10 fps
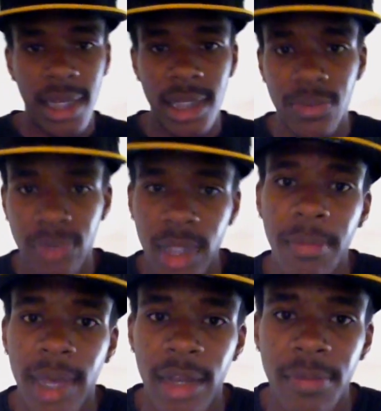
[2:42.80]
it doesn't really
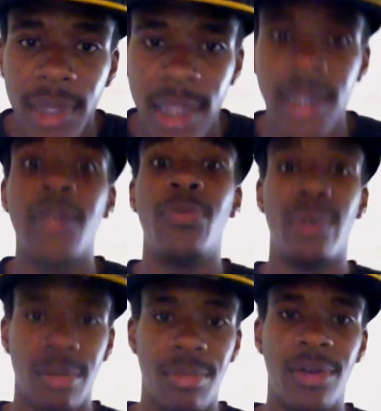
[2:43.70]
matter because it
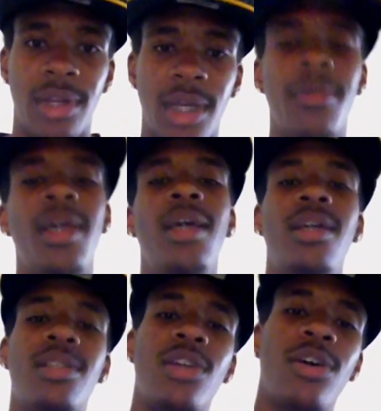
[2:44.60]
will build up.
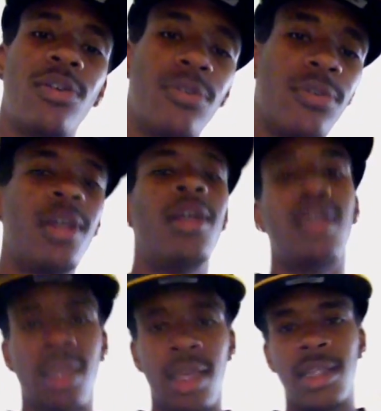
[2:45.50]
So
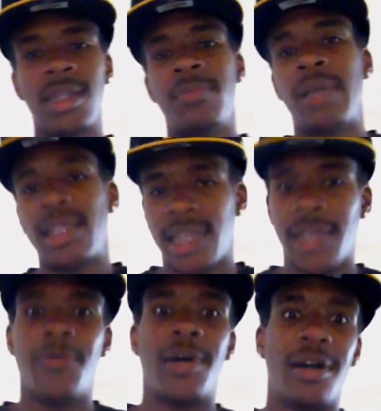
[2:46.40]
it's going to might take
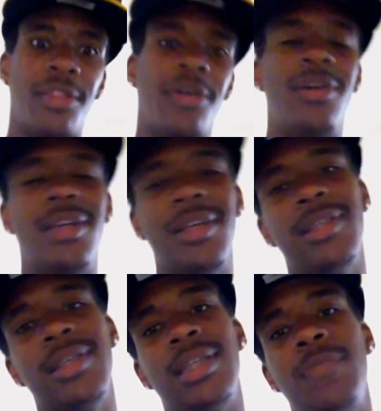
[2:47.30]
a while, though,
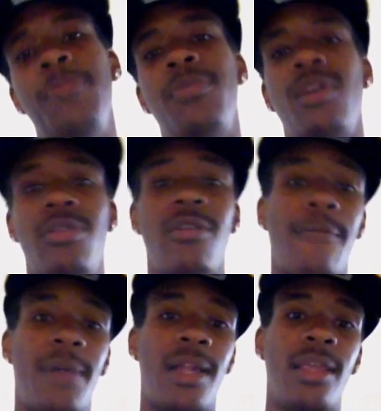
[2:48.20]
because people don't know
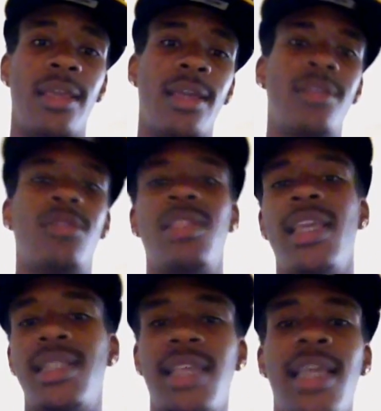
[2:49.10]
about it yet. So
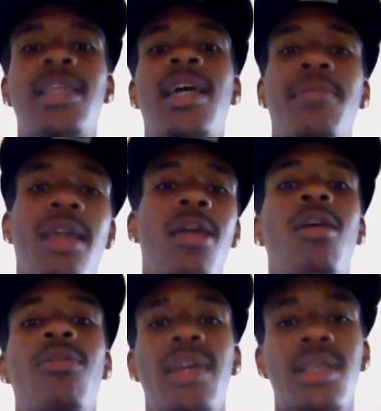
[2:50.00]
things take time, like
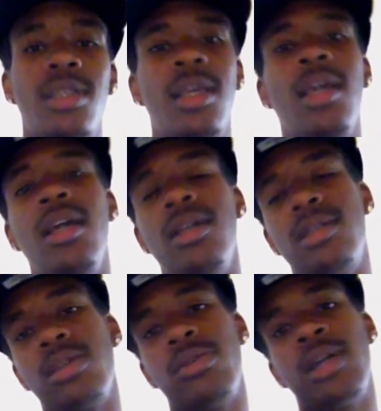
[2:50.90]
always.
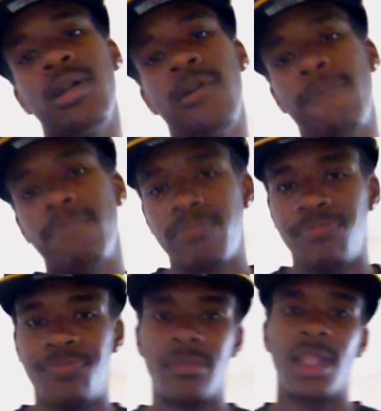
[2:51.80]
So
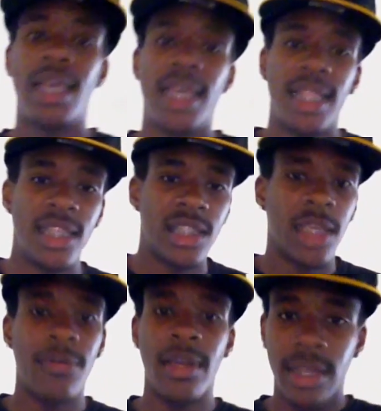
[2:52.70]
this
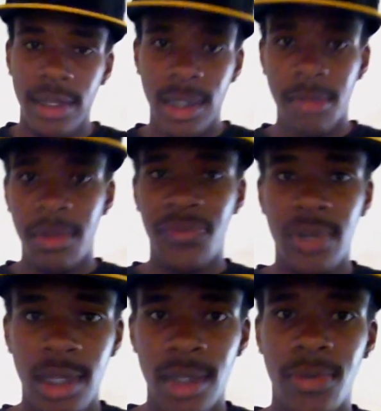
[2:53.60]
thing right here is going to be
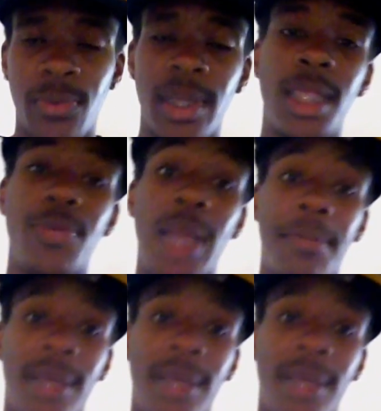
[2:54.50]
fun. Weekly rap